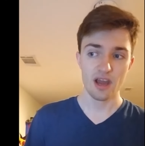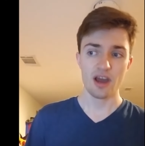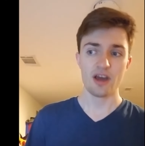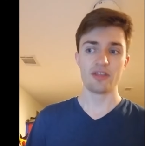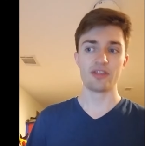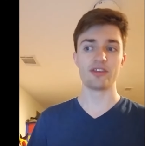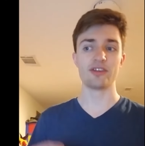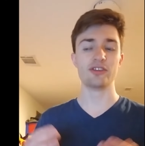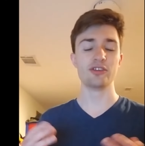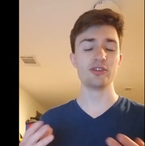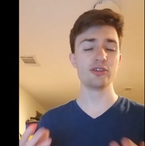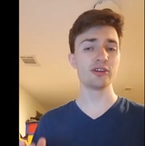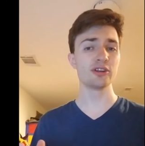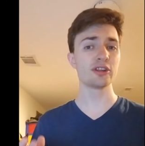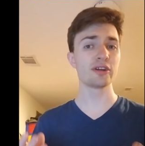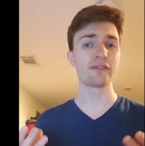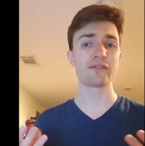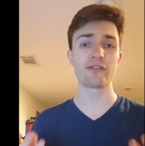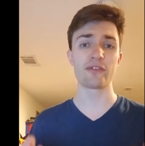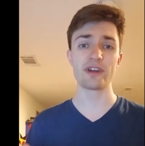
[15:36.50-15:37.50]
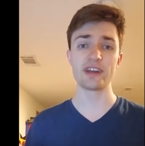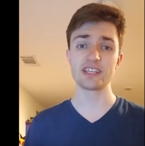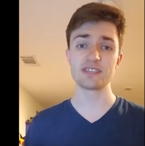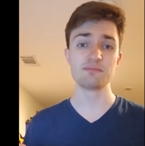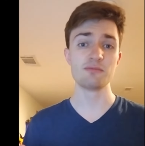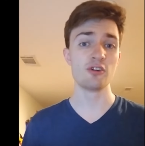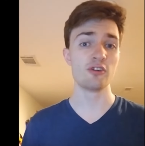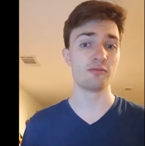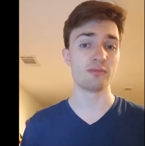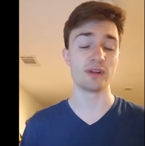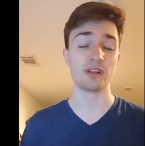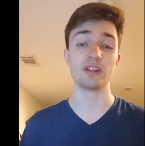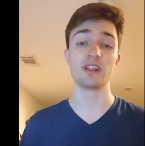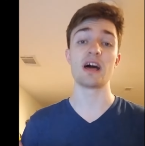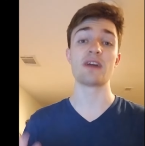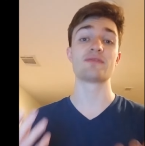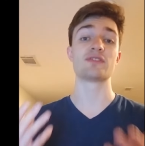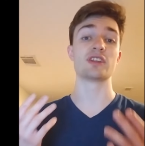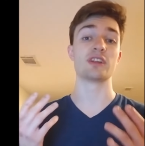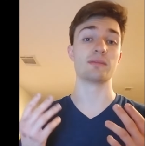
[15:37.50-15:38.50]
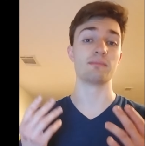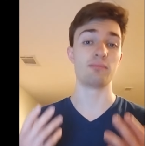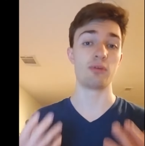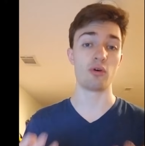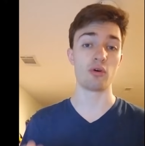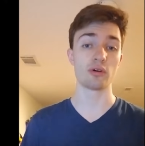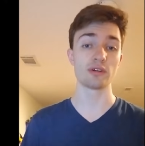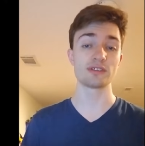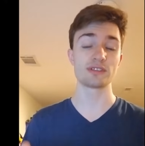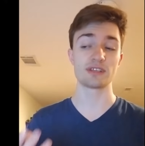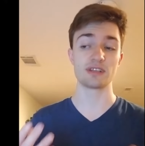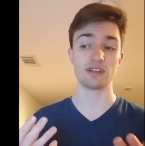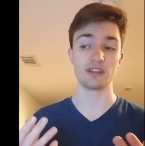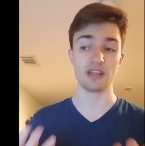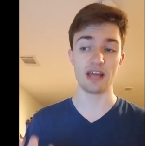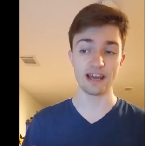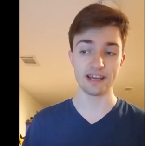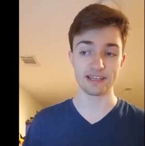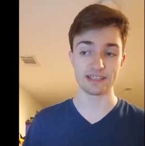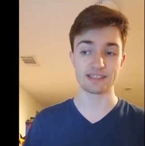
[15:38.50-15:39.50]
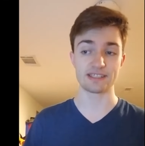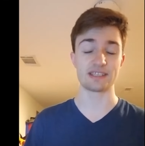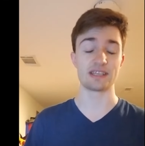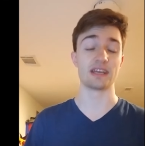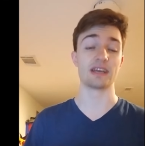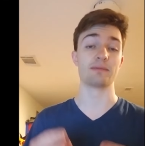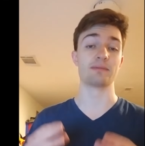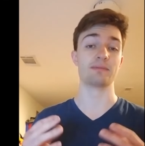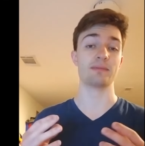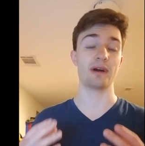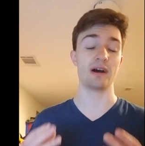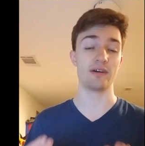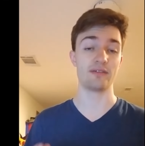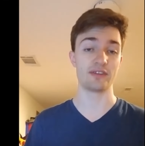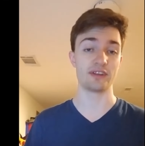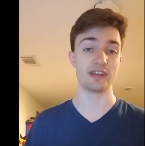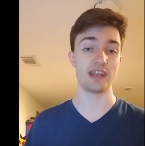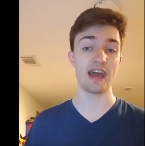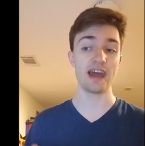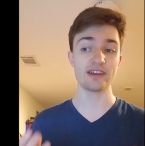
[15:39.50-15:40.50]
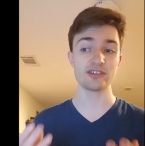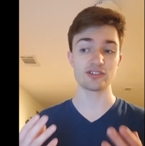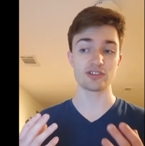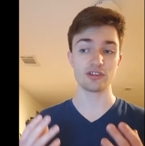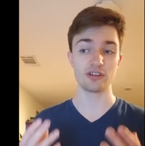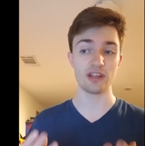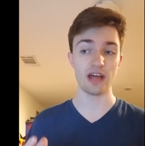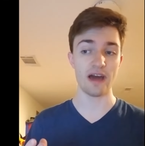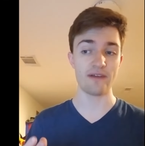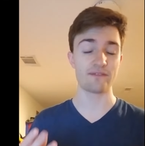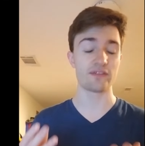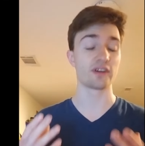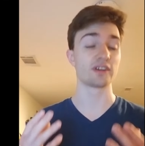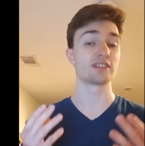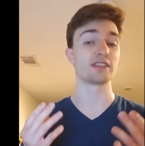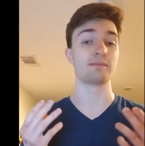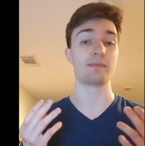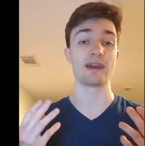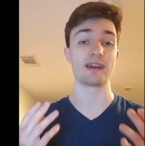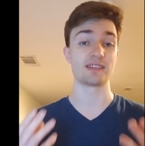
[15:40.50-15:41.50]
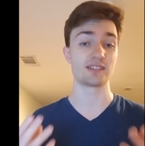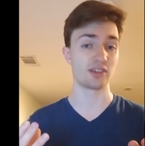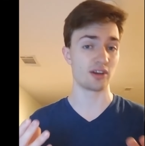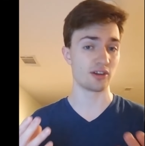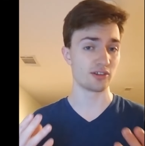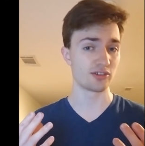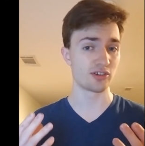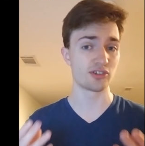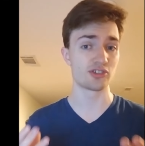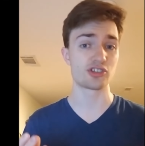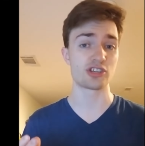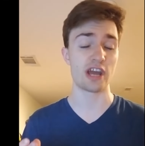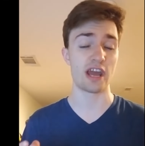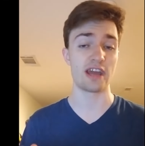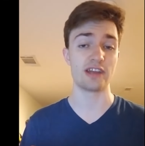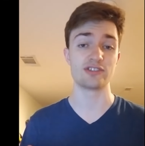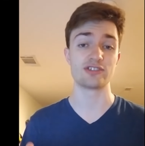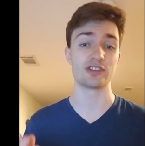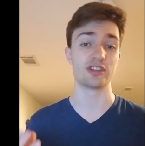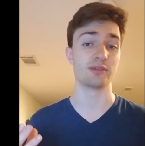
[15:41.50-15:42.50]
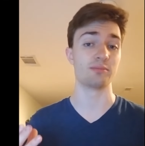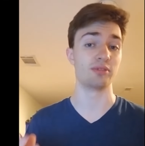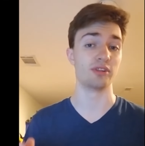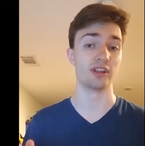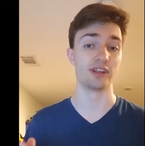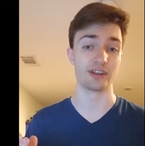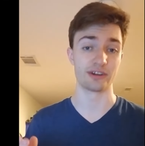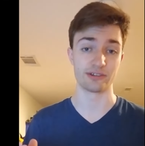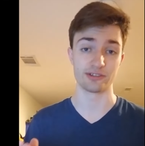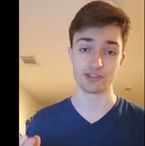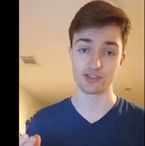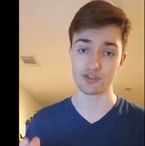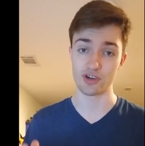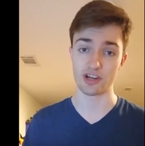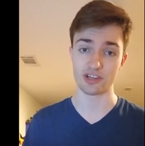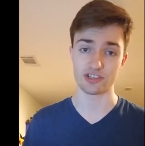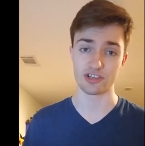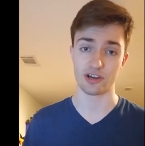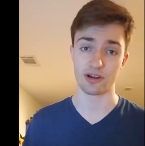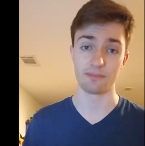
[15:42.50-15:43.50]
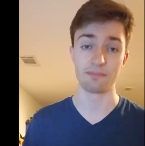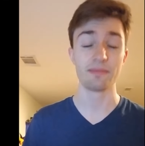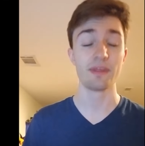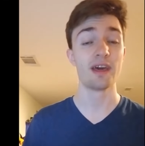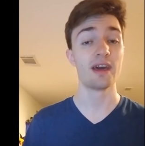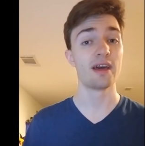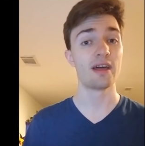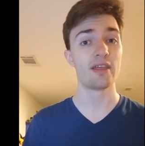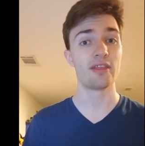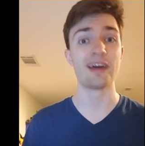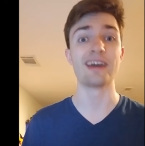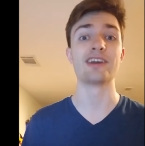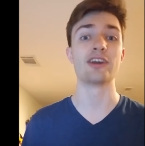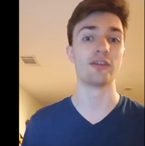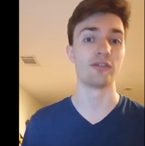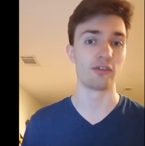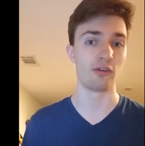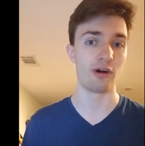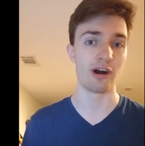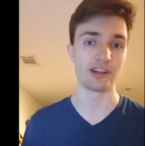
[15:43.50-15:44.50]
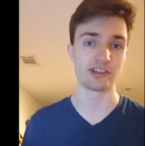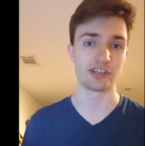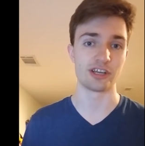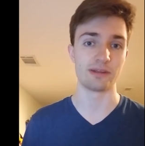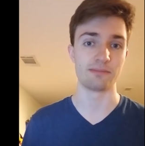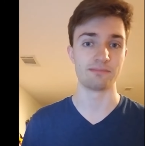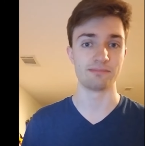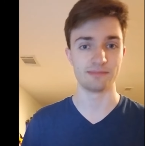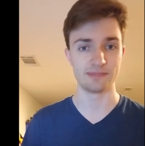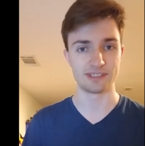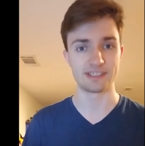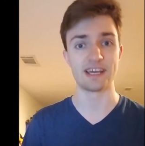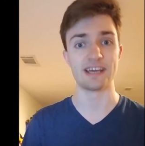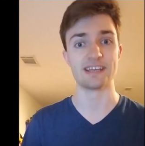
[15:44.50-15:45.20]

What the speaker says: The nuclear freeze movement left an important legacy of a national effort to make social change in the political structure. Thank you for watching. Stay